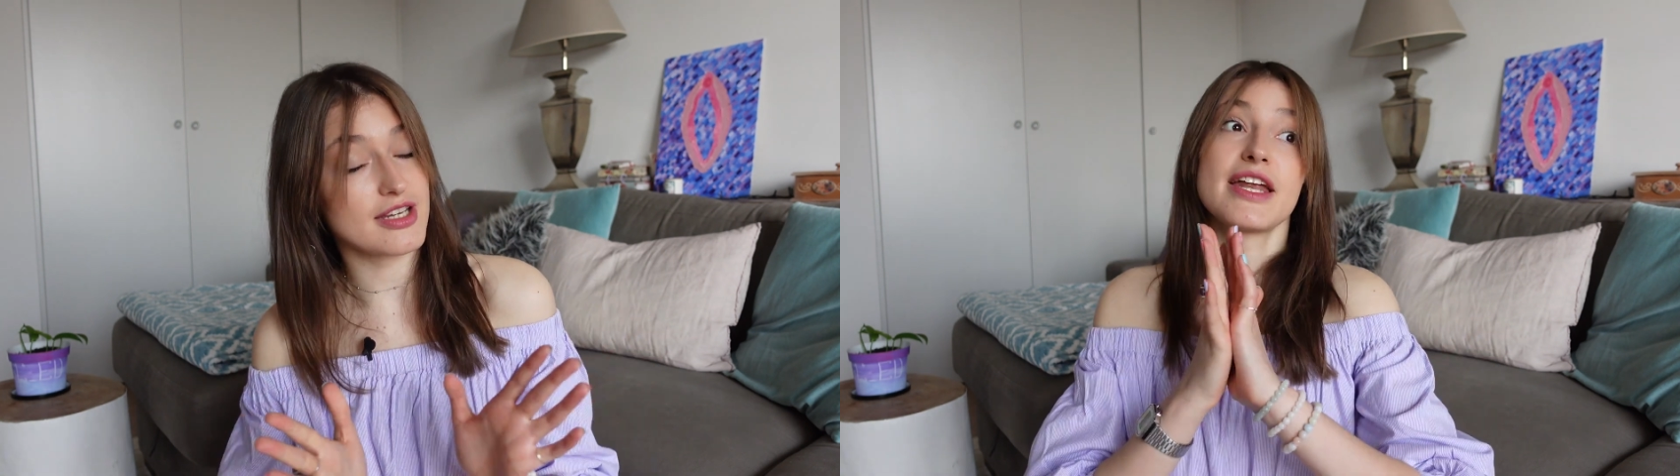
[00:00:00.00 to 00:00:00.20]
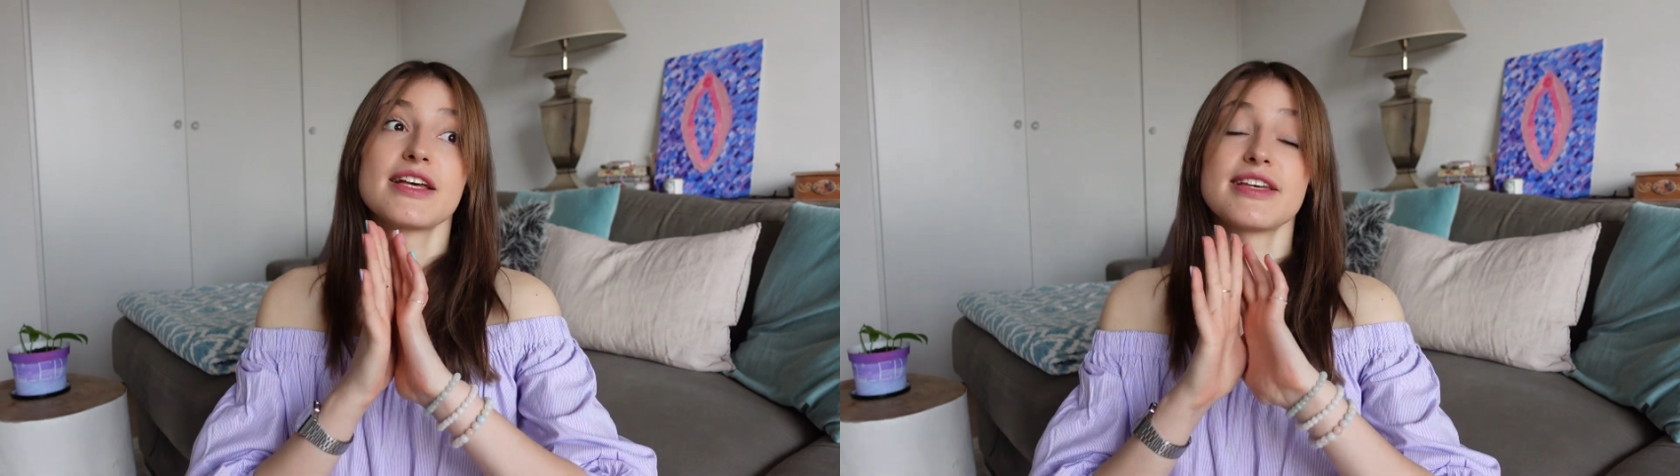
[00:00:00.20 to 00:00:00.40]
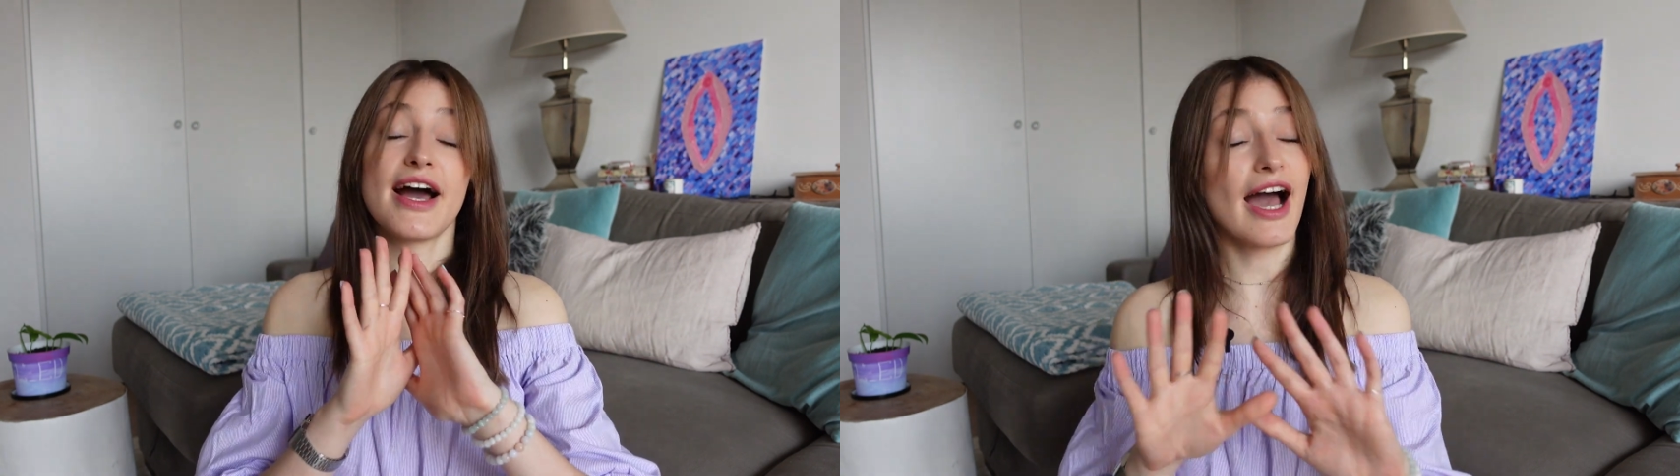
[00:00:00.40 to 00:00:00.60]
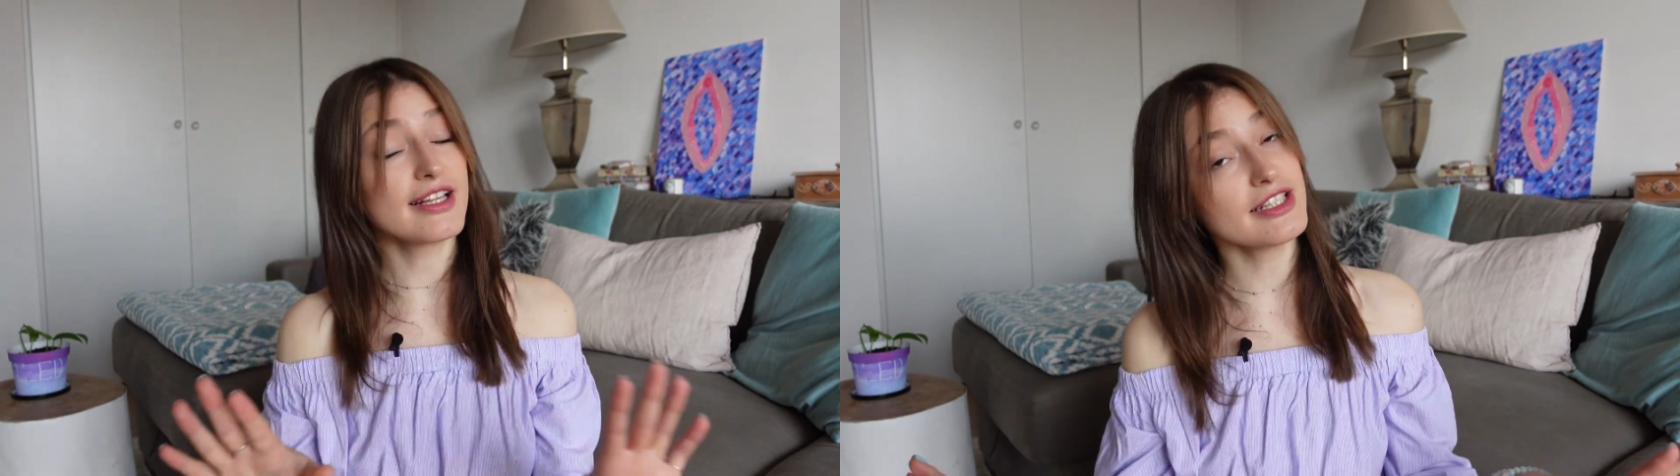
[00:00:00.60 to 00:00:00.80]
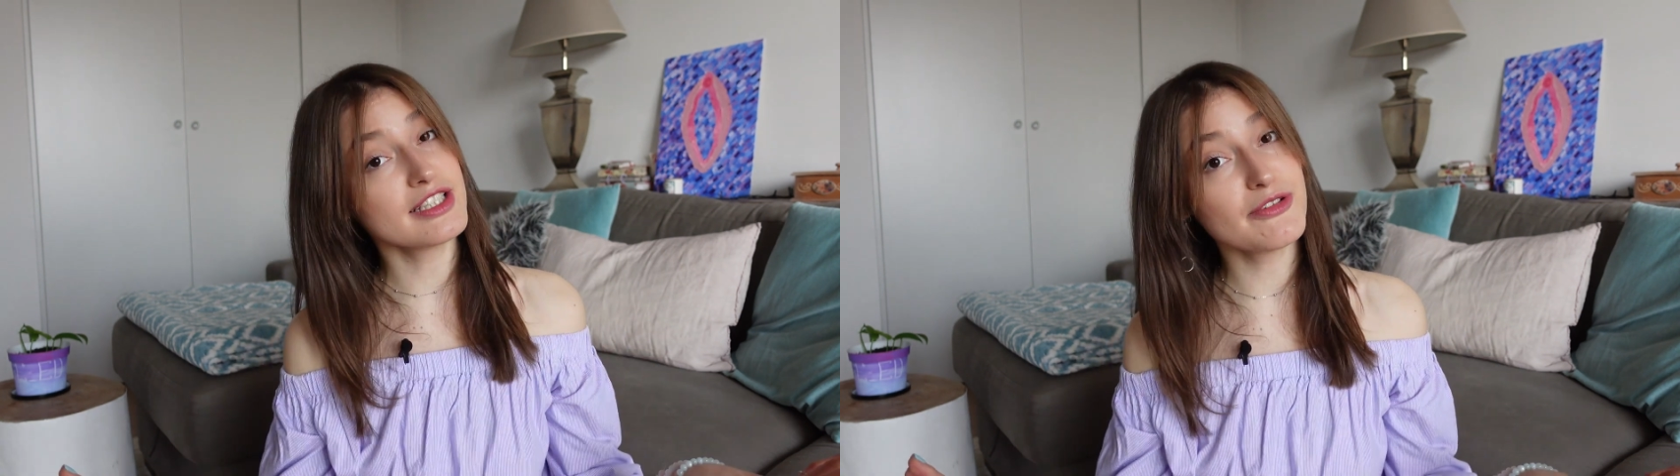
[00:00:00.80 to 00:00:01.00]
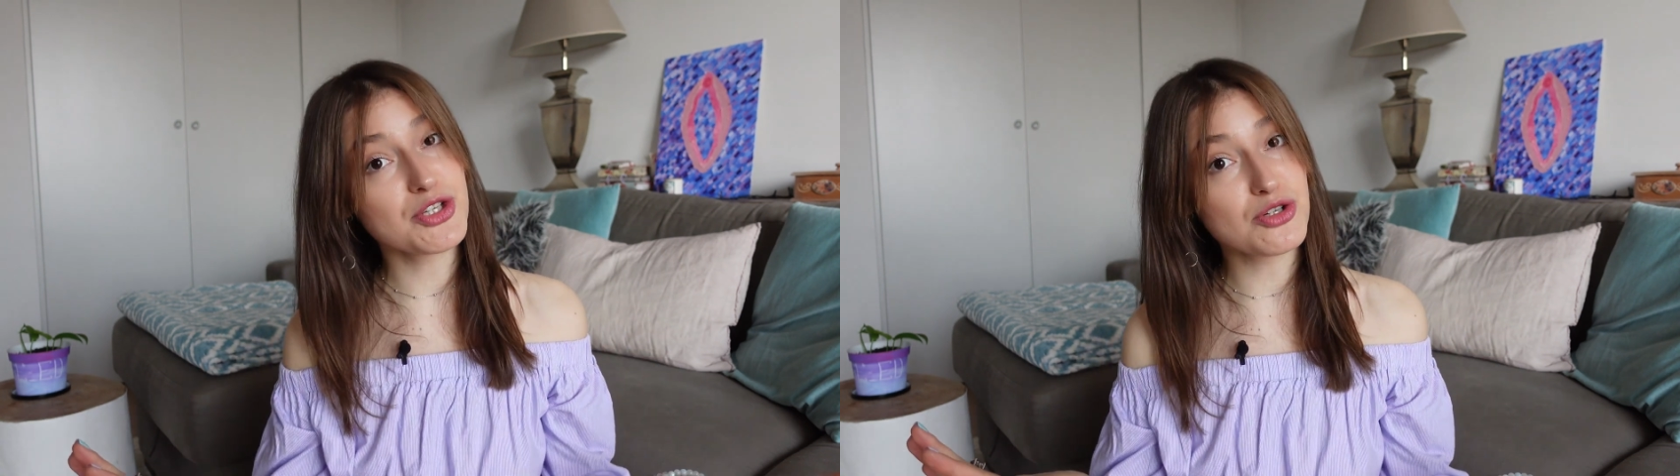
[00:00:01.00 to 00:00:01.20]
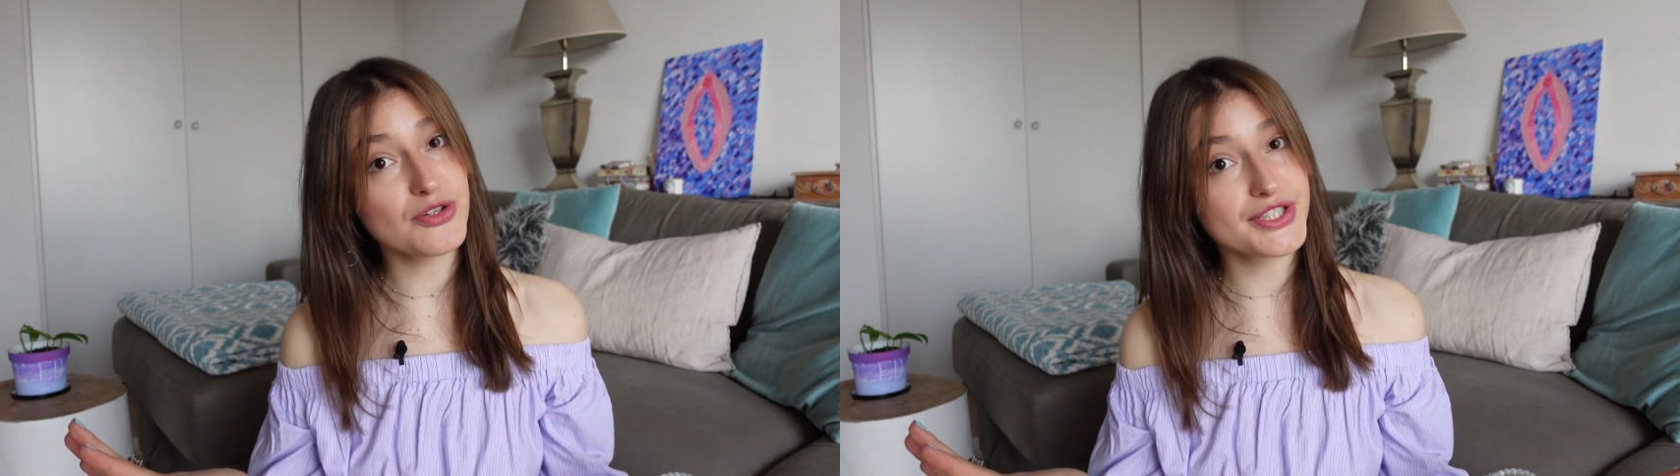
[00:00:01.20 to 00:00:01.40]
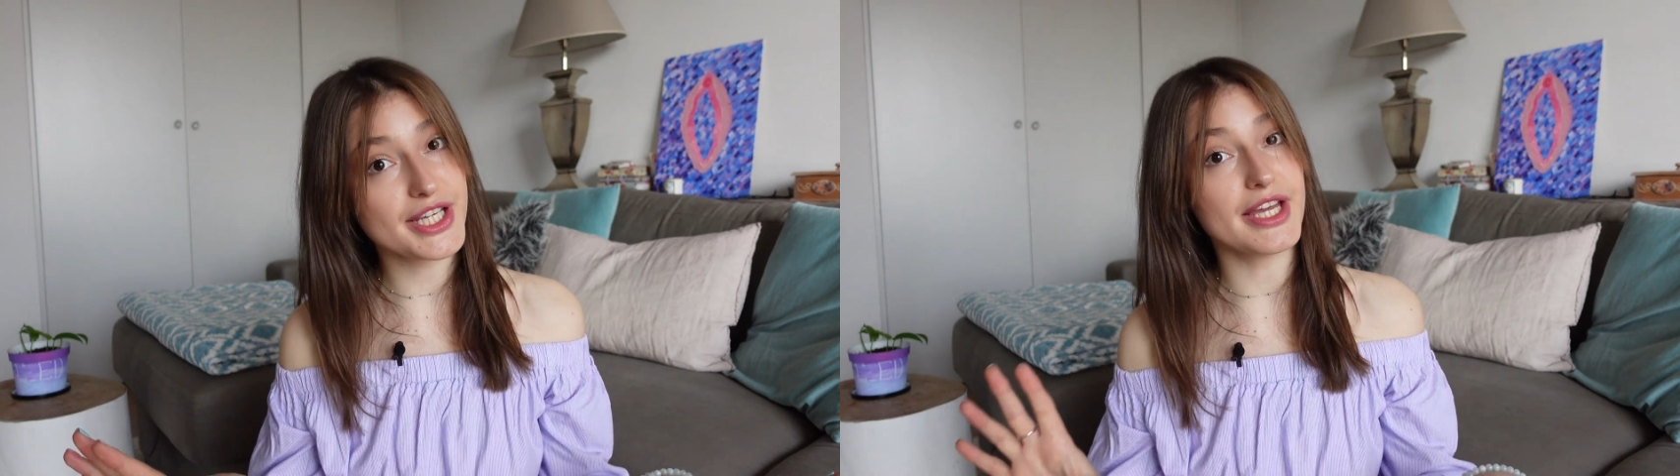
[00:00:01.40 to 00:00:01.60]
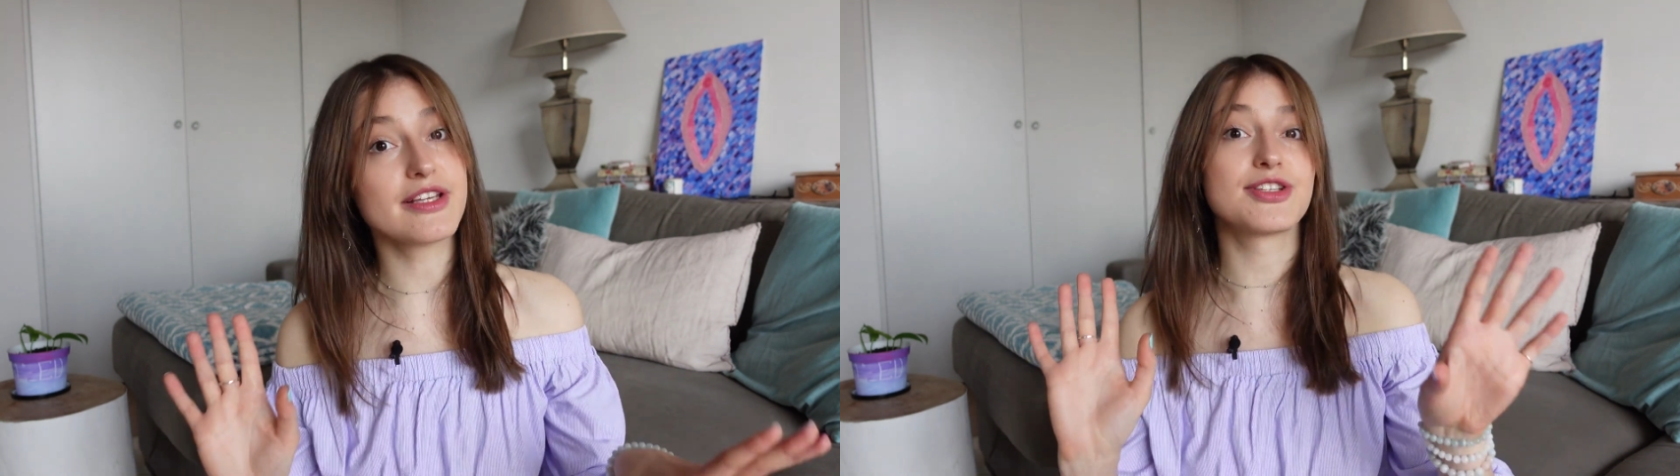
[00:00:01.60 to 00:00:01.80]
It is a highly individual thing,